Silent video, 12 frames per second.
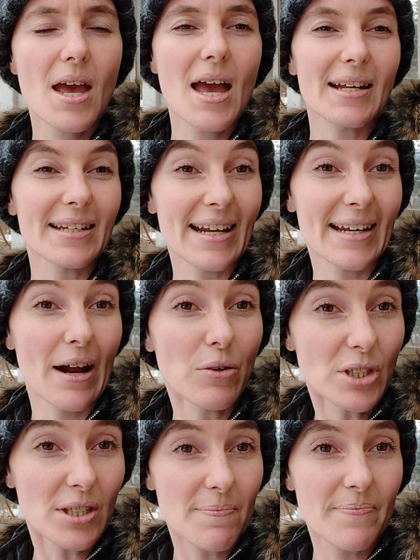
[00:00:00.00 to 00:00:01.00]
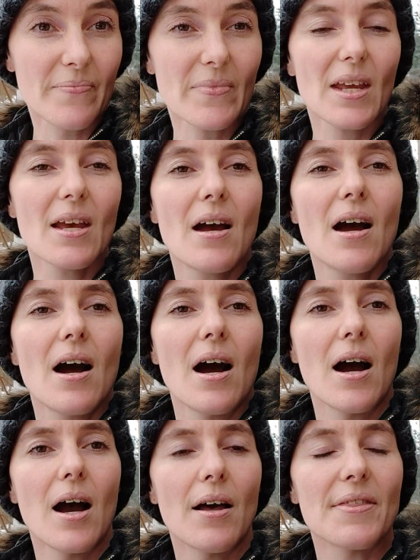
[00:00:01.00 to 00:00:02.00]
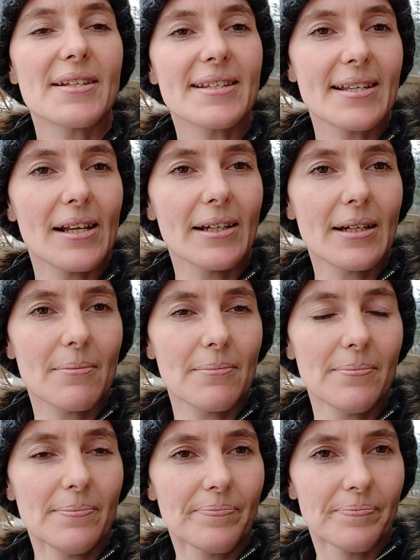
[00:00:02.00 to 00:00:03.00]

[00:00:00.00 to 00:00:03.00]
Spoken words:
and get it out. The psyllium